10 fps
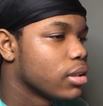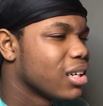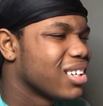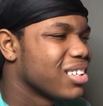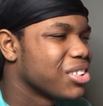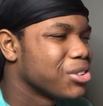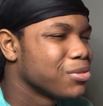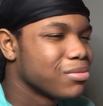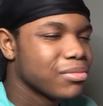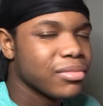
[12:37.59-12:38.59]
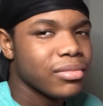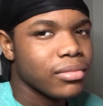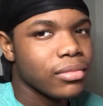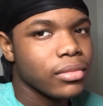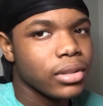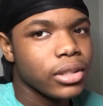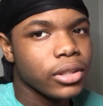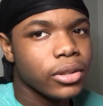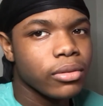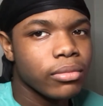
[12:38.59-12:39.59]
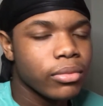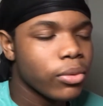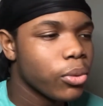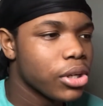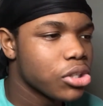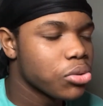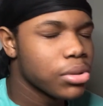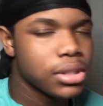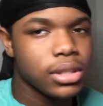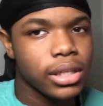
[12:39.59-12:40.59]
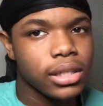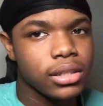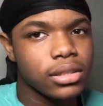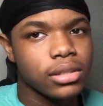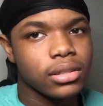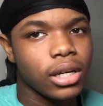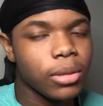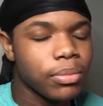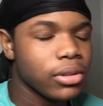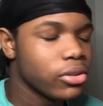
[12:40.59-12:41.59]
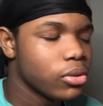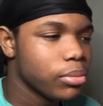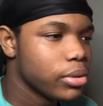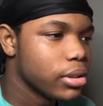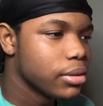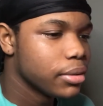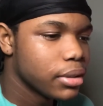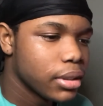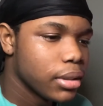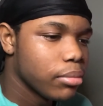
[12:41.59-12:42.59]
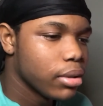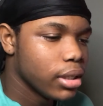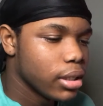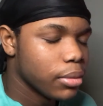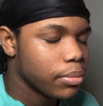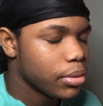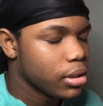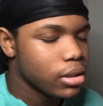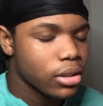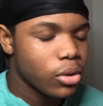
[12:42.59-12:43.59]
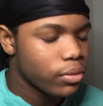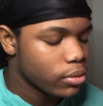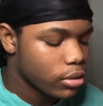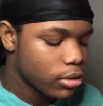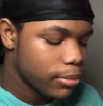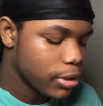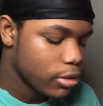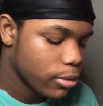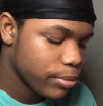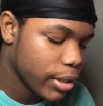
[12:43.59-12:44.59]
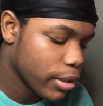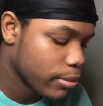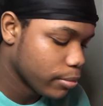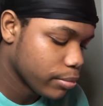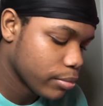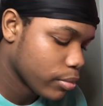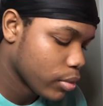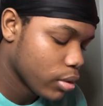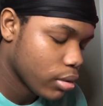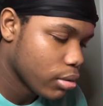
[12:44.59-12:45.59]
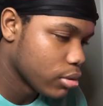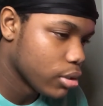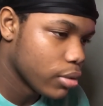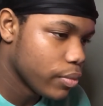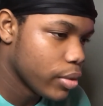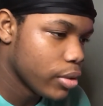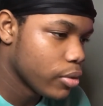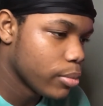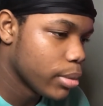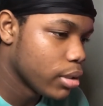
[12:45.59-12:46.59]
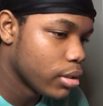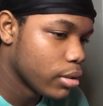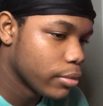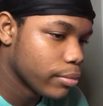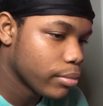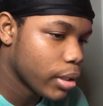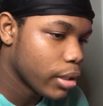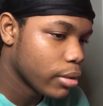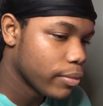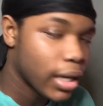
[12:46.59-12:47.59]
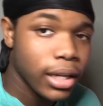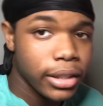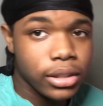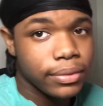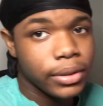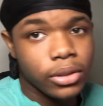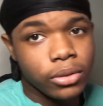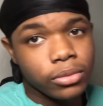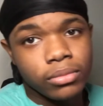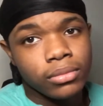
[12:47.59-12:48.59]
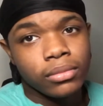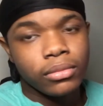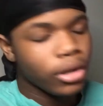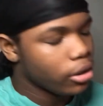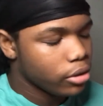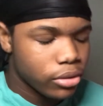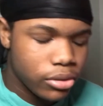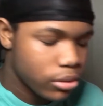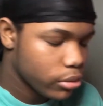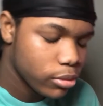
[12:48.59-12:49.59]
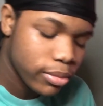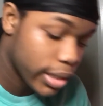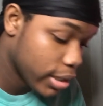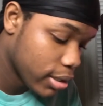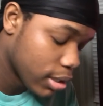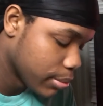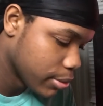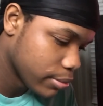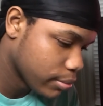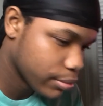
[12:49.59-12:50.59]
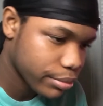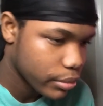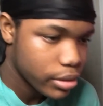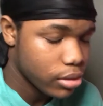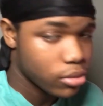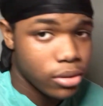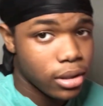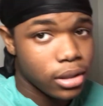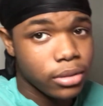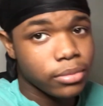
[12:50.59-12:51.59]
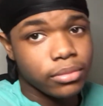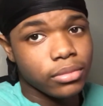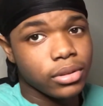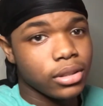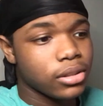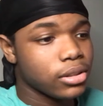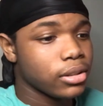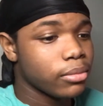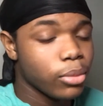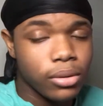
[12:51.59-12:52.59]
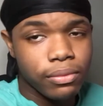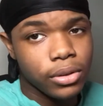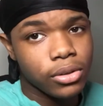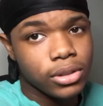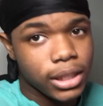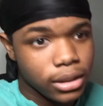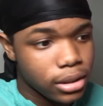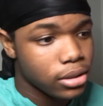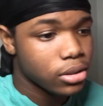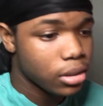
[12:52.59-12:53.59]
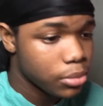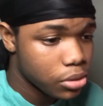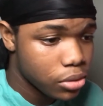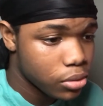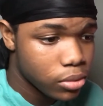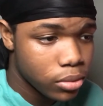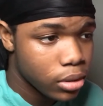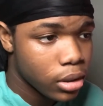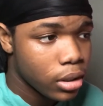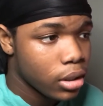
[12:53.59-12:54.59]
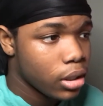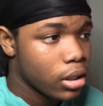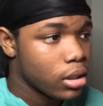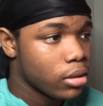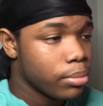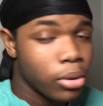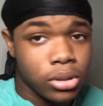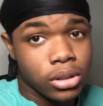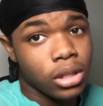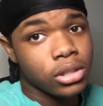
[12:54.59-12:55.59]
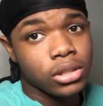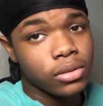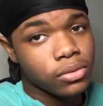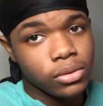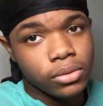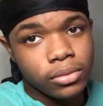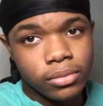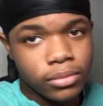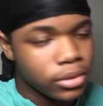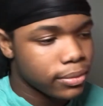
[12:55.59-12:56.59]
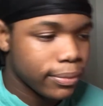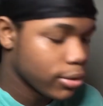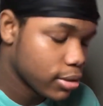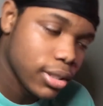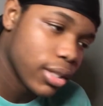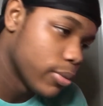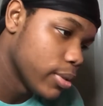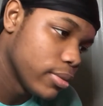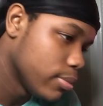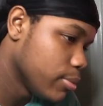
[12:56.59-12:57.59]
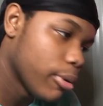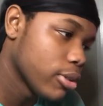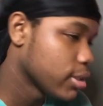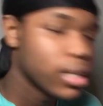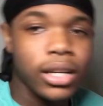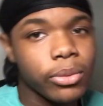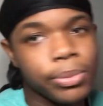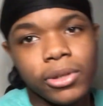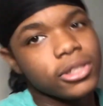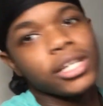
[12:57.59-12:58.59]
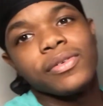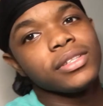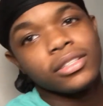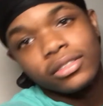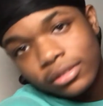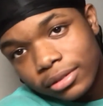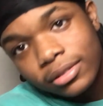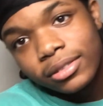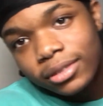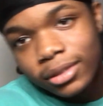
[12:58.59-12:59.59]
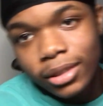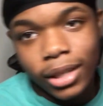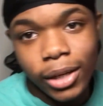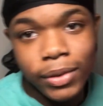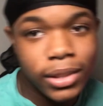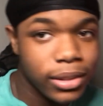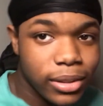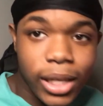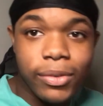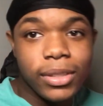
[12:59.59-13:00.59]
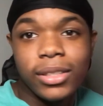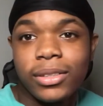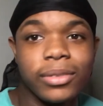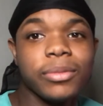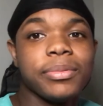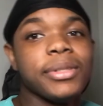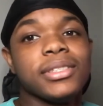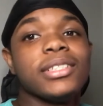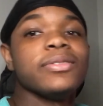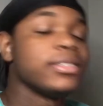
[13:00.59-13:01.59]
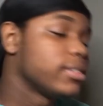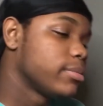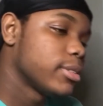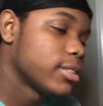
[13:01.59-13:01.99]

Uh, you know, would have switched things up a little bit, but yeah, pretty good overall. But um, yeah, it was a good video. But yeah, if y'all like this video, you already know what to do. Like, comment, and subscribe. You know what I'm saying? More videos like this is coming soon and I'm posting other stuff too. Just versatile. We, we posting all. We posting everything, everything, everything. We posting everything.